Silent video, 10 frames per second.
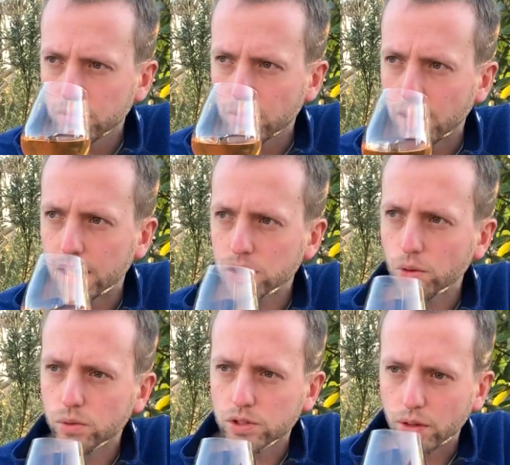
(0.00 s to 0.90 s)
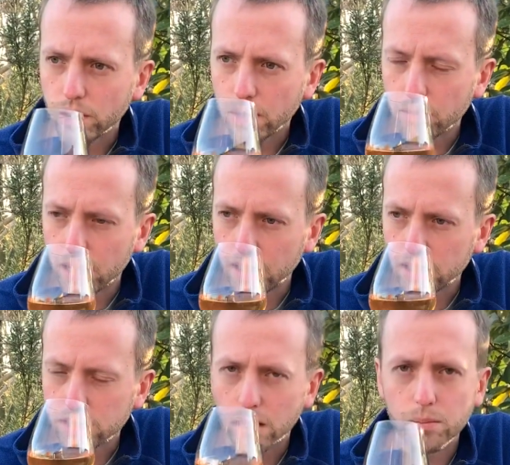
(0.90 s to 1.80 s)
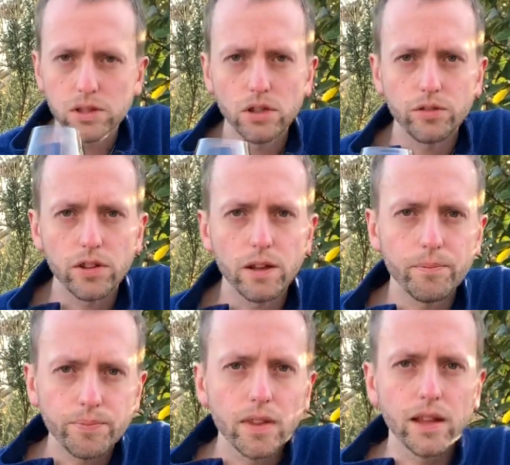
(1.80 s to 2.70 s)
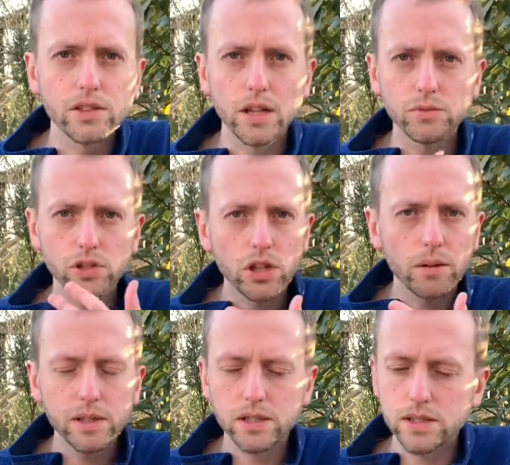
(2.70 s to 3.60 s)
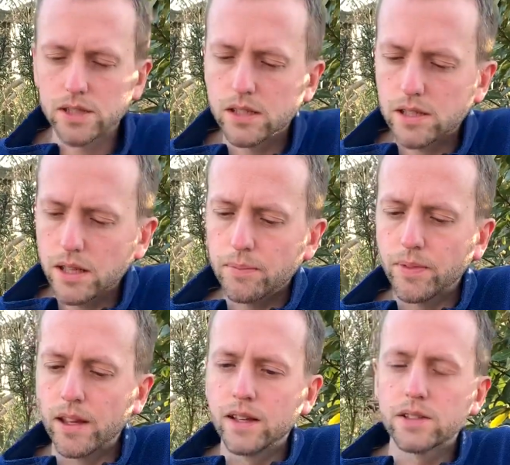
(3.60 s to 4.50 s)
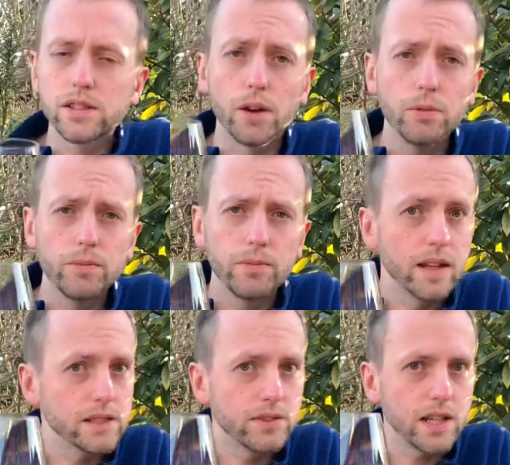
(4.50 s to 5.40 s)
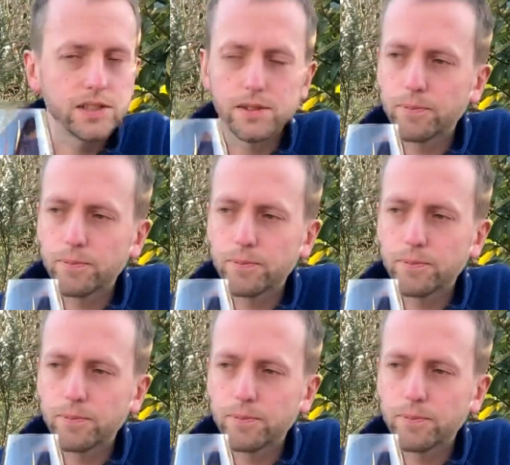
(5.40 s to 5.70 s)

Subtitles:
but that's also going to mean it's going to be softer in terms of sharpness and acidity. So let's have a taste.